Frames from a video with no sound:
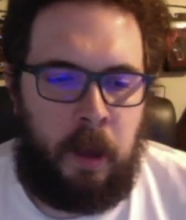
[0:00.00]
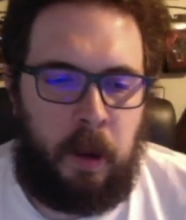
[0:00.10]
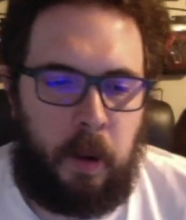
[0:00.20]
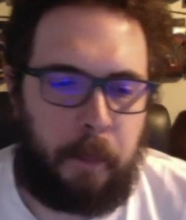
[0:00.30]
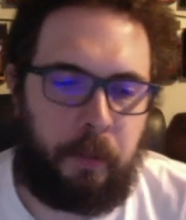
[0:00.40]

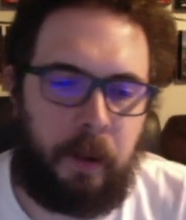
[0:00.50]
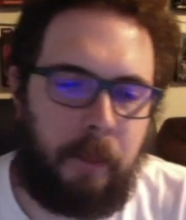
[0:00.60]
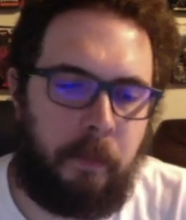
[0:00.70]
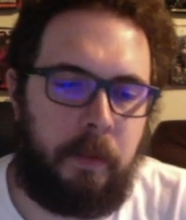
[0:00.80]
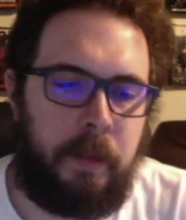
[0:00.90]
are
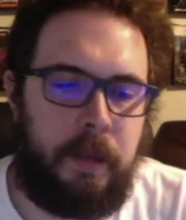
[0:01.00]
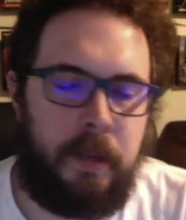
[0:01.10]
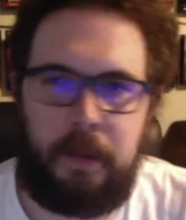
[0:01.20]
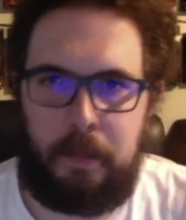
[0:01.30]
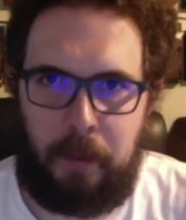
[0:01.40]

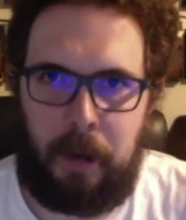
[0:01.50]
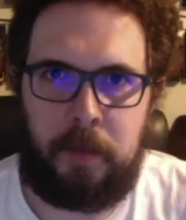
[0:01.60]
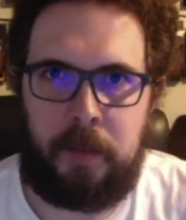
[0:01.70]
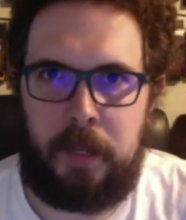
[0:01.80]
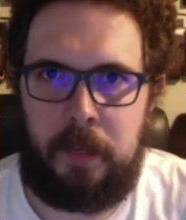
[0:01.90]
probably the
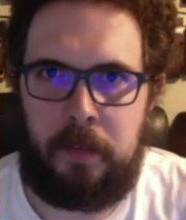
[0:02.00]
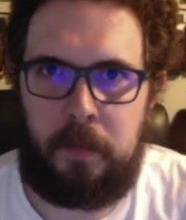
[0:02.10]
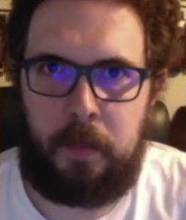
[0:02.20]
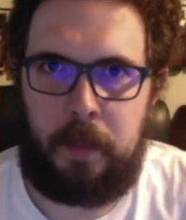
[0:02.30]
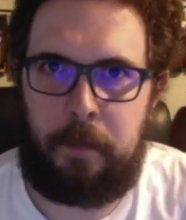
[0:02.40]
pub scene
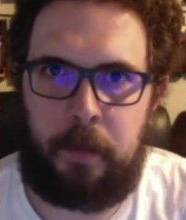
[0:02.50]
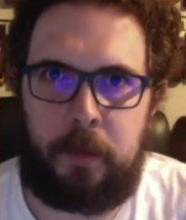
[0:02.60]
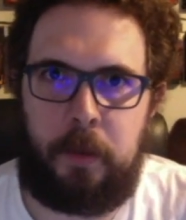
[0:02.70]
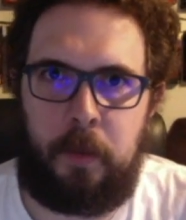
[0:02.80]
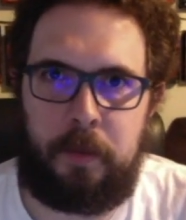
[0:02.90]
when they
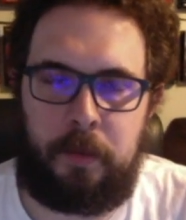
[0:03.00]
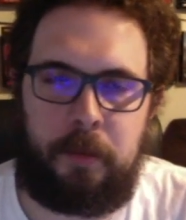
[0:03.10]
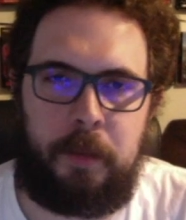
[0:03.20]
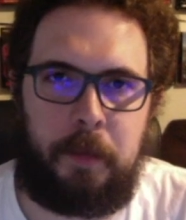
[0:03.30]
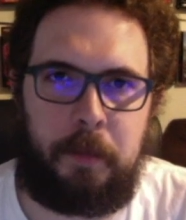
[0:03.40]
first go into the
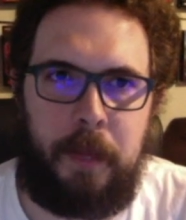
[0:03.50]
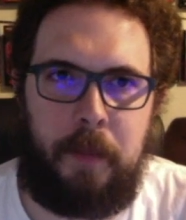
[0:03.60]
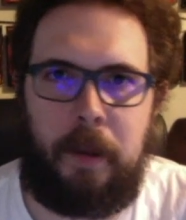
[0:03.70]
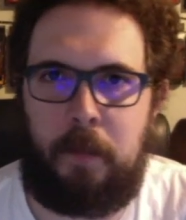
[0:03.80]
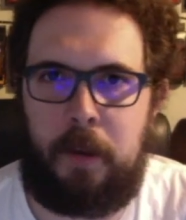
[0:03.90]
Slaughtered
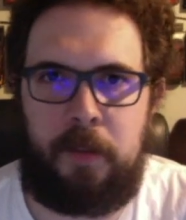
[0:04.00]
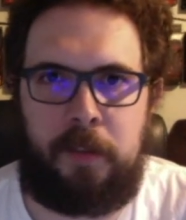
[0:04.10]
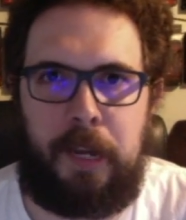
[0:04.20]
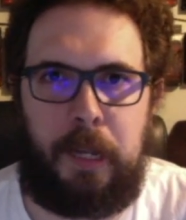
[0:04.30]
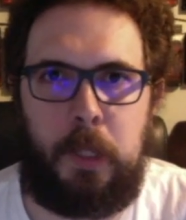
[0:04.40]
Lamb, and everybody's
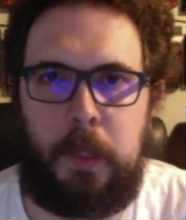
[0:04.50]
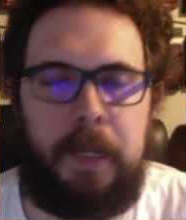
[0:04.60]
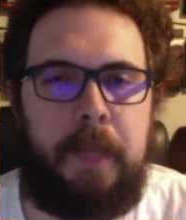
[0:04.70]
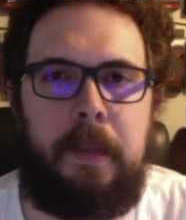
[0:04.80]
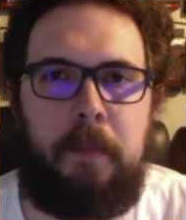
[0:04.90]
just kind of
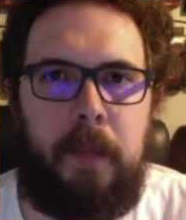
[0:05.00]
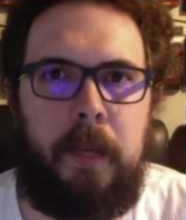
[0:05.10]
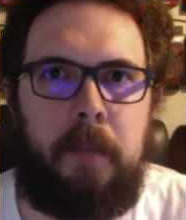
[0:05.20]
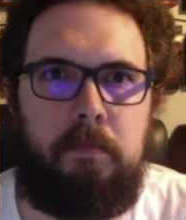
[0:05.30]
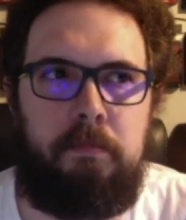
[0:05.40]
looking at them
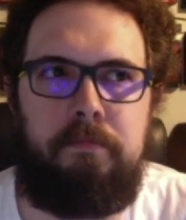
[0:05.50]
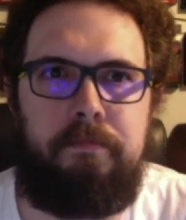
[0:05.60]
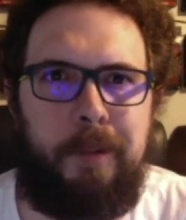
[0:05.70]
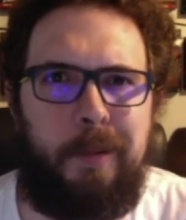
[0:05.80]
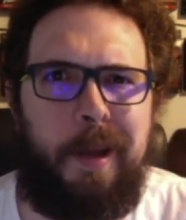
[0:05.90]
like,
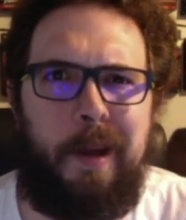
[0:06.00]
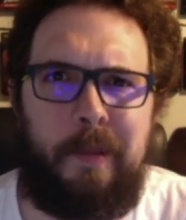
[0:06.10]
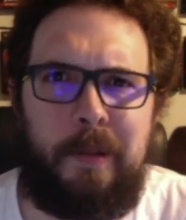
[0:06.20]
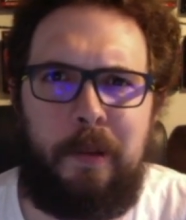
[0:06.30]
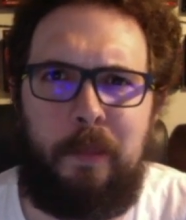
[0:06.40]
who the hell
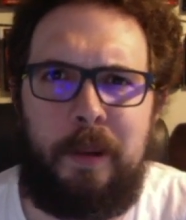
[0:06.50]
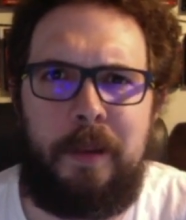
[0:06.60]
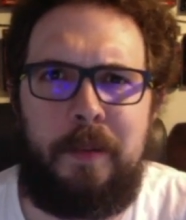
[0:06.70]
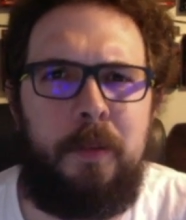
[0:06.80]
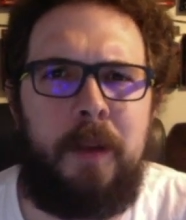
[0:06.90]
are you?
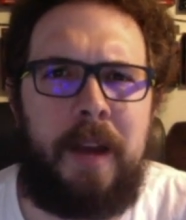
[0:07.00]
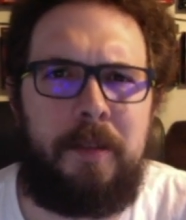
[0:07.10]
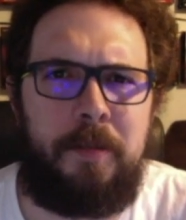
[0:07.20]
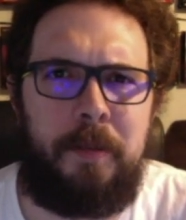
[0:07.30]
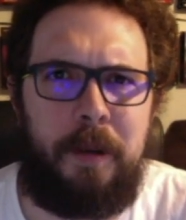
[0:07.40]
Who
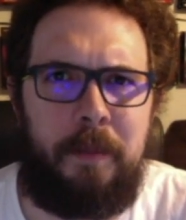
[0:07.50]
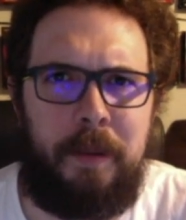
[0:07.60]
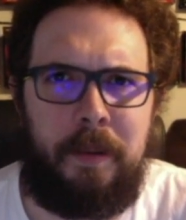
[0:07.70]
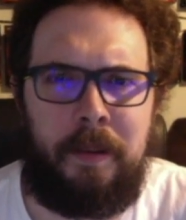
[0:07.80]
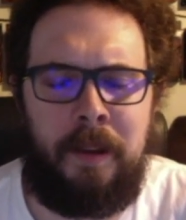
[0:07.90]
asked you to come
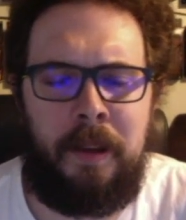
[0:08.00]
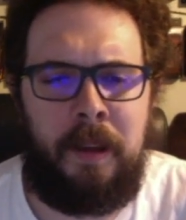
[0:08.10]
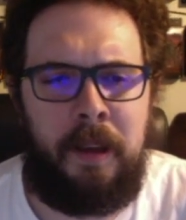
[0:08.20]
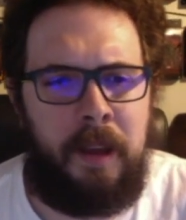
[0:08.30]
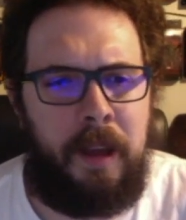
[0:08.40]
here?
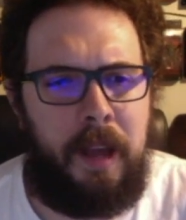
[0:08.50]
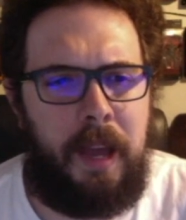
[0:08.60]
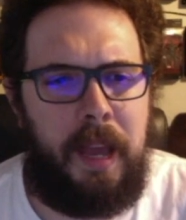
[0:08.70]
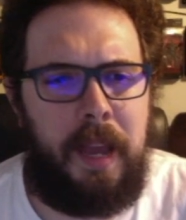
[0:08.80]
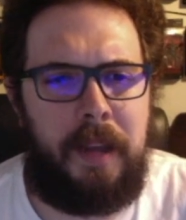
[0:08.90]

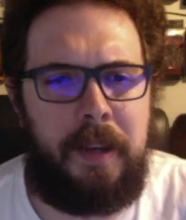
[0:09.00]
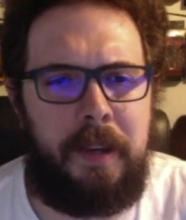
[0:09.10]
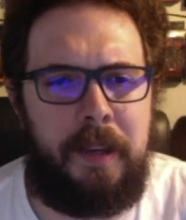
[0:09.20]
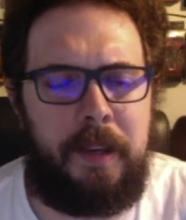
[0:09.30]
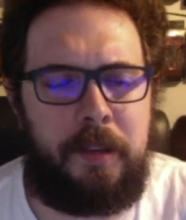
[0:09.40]
And
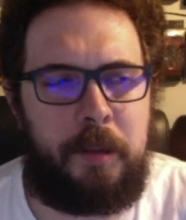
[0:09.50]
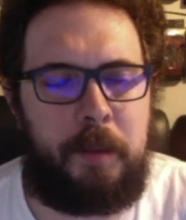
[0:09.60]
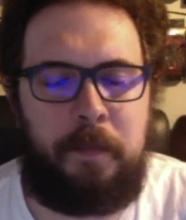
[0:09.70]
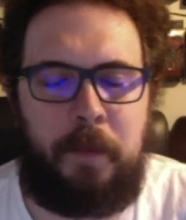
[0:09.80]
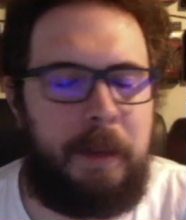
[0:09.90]
it's just
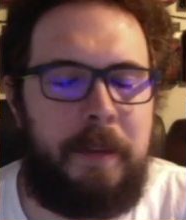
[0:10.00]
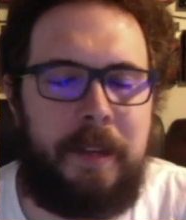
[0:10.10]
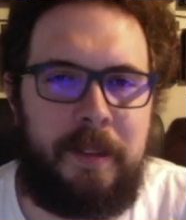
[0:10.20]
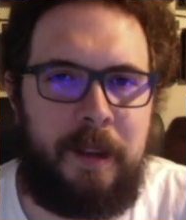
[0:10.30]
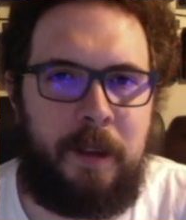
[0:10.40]
funny
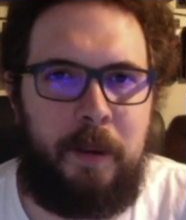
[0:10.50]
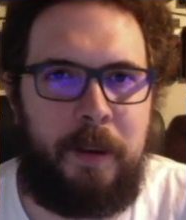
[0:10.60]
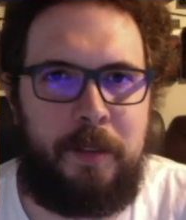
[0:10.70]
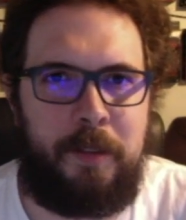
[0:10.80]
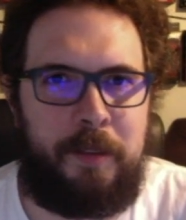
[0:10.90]
because
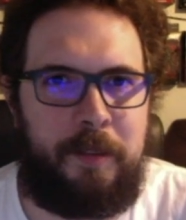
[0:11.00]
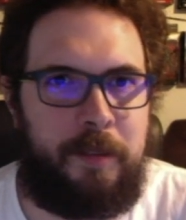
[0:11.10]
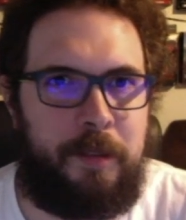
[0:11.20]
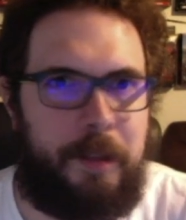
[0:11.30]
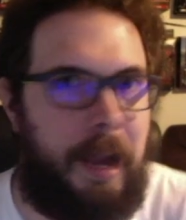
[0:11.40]
everybody just
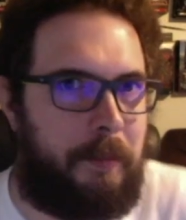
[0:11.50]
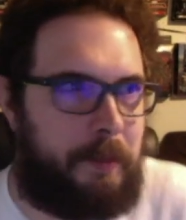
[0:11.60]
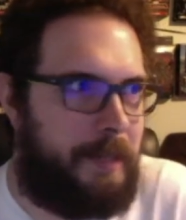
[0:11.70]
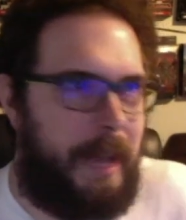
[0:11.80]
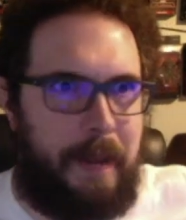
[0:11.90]

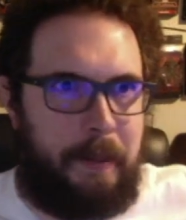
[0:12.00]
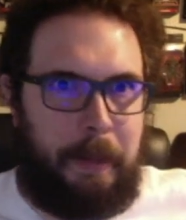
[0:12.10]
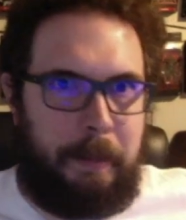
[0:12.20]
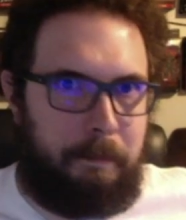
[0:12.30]
stops dead. Like,